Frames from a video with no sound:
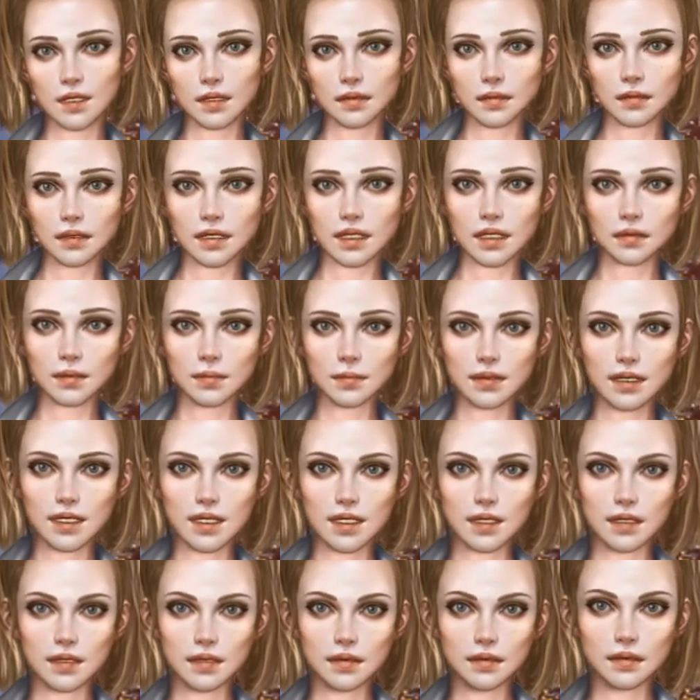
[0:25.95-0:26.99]
bathrooms
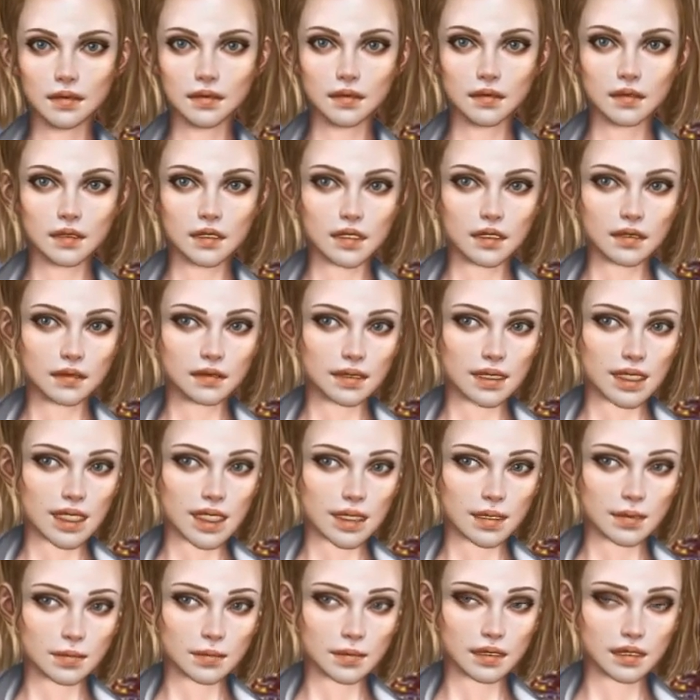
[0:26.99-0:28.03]
and luggage storage
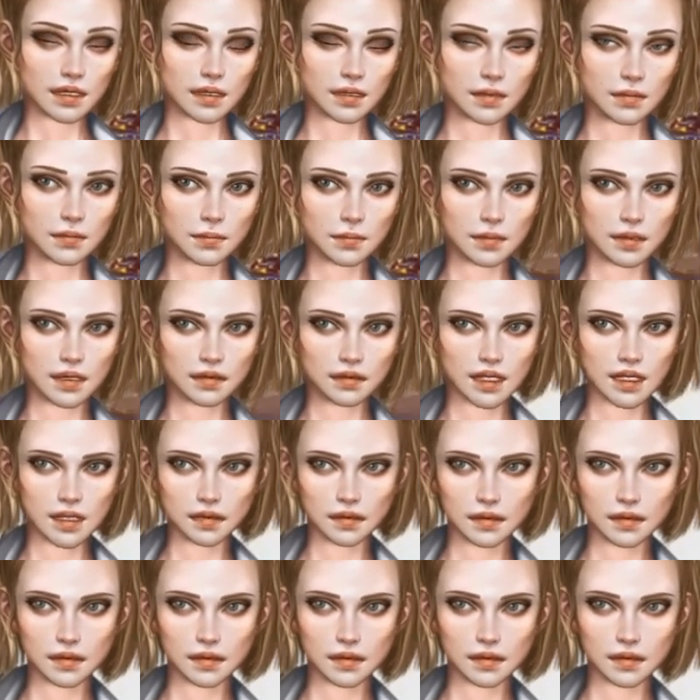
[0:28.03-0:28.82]
space for guests.